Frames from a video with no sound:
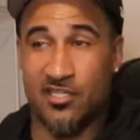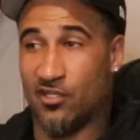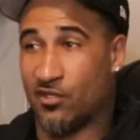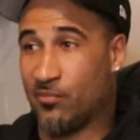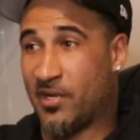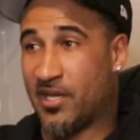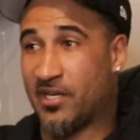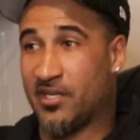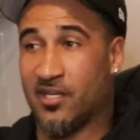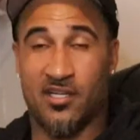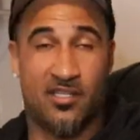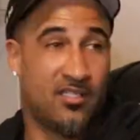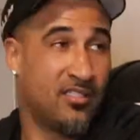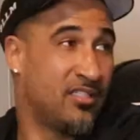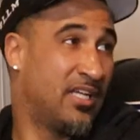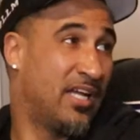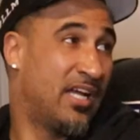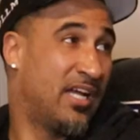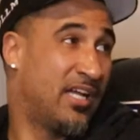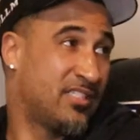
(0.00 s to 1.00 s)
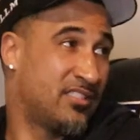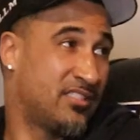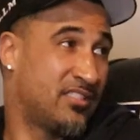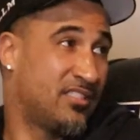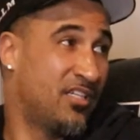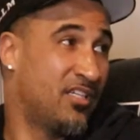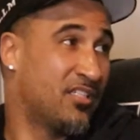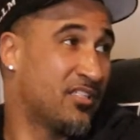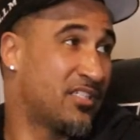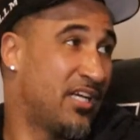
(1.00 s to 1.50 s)
He gonna make the other guys, the
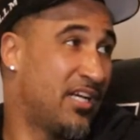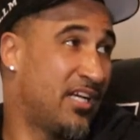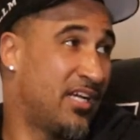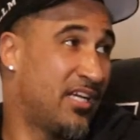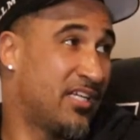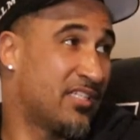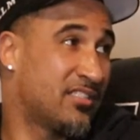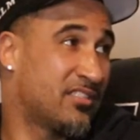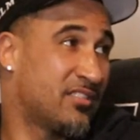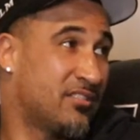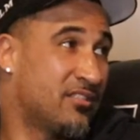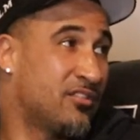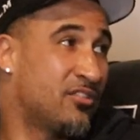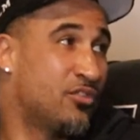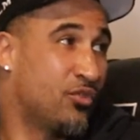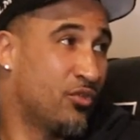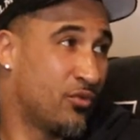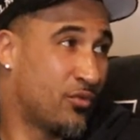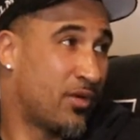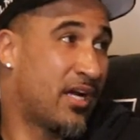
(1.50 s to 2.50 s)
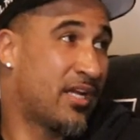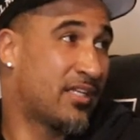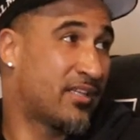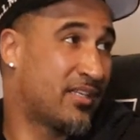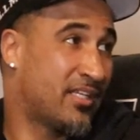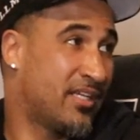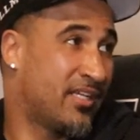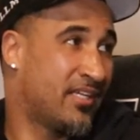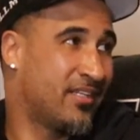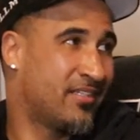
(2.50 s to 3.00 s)
young guys, do the
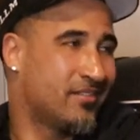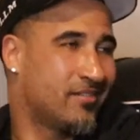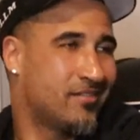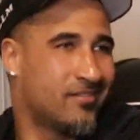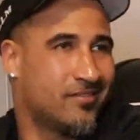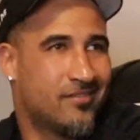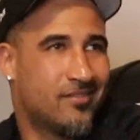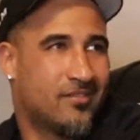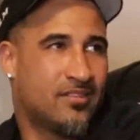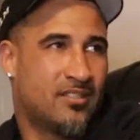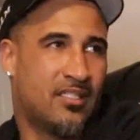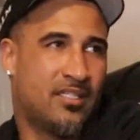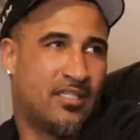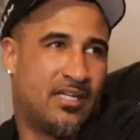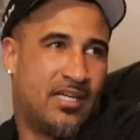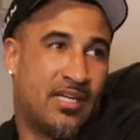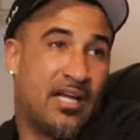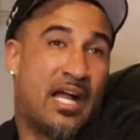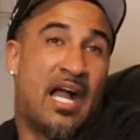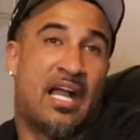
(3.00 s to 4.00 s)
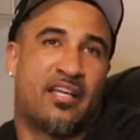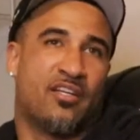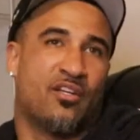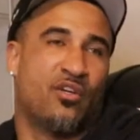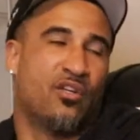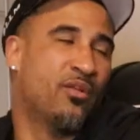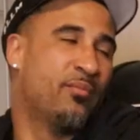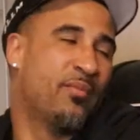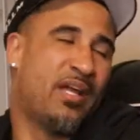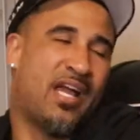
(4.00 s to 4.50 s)
right thing. Mm -hmm. I, I, can
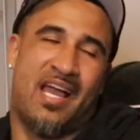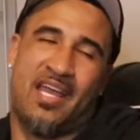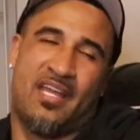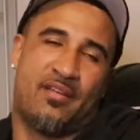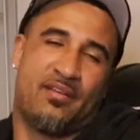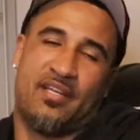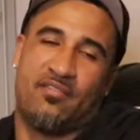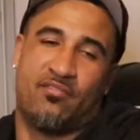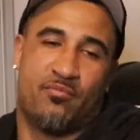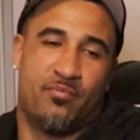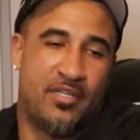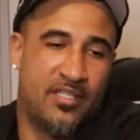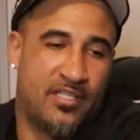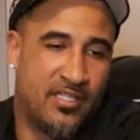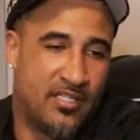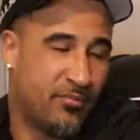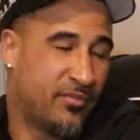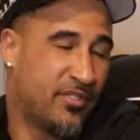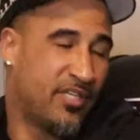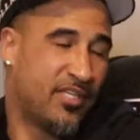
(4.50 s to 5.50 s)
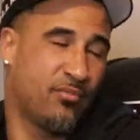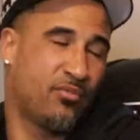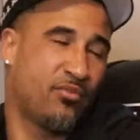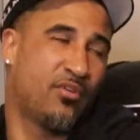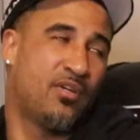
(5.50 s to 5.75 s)
only imagine. I ain't never been to NBA,